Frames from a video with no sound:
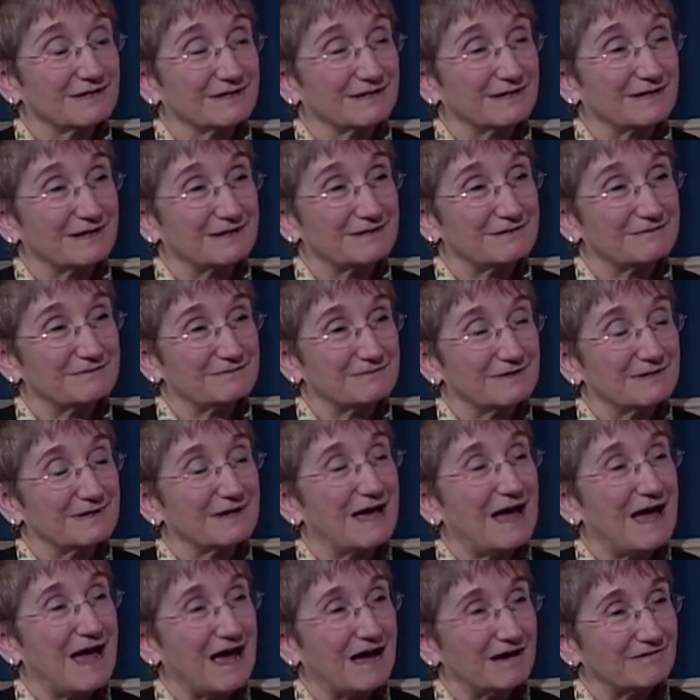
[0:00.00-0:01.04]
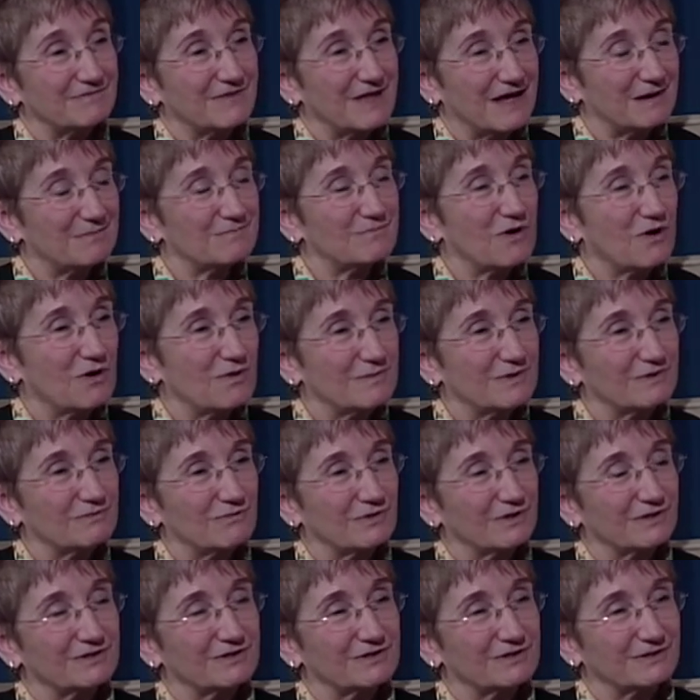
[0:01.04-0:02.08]
kind of have that moment
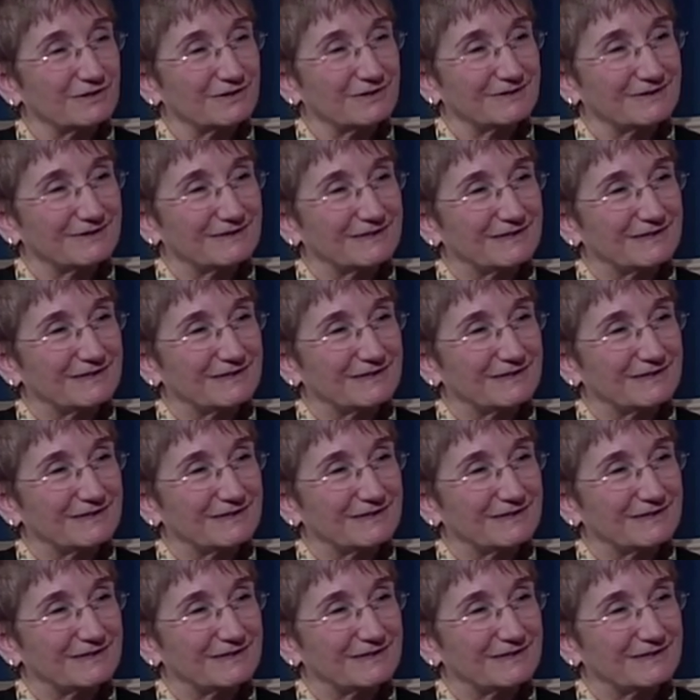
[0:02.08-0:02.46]
where you're